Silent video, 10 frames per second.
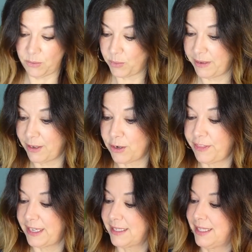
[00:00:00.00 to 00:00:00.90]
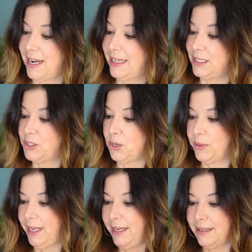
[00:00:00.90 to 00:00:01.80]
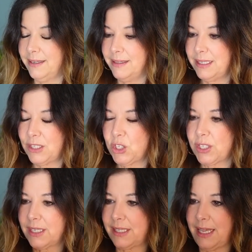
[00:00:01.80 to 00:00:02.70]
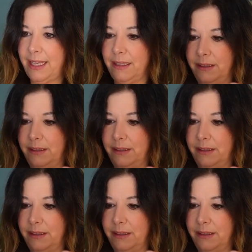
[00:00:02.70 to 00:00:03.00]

when there are things that I can donate. This just looks like a